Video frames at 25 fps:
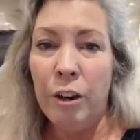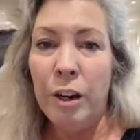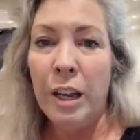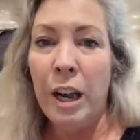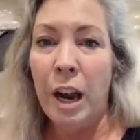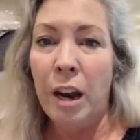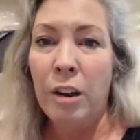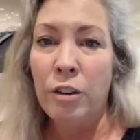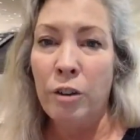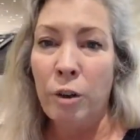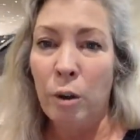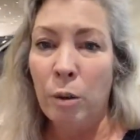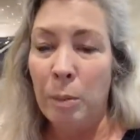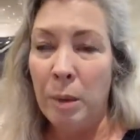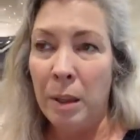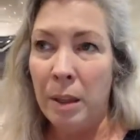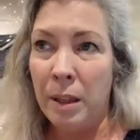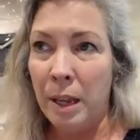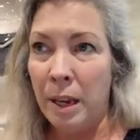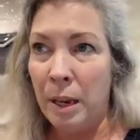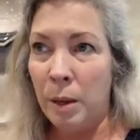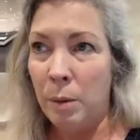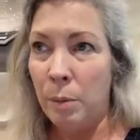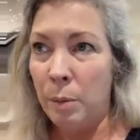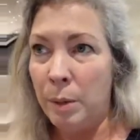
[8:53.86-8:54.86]
told me
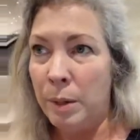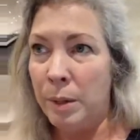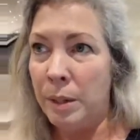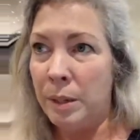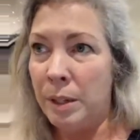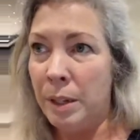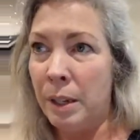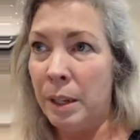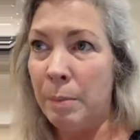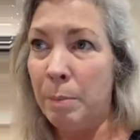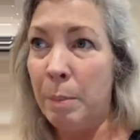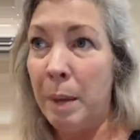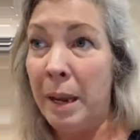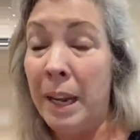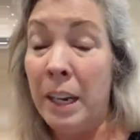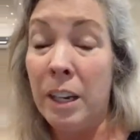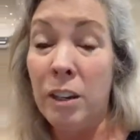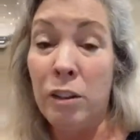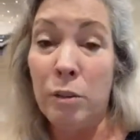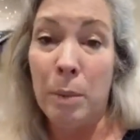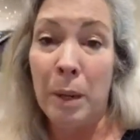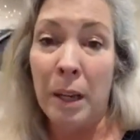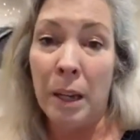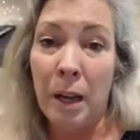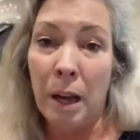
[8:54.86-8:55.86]
that it was the
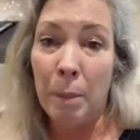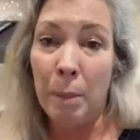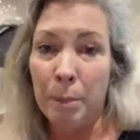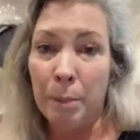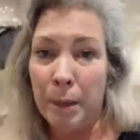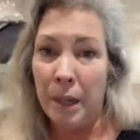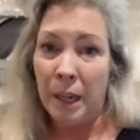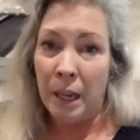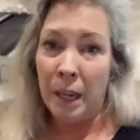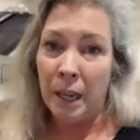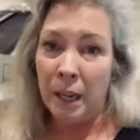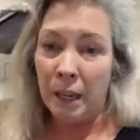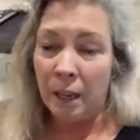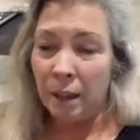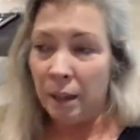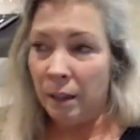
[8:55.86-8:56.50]
management company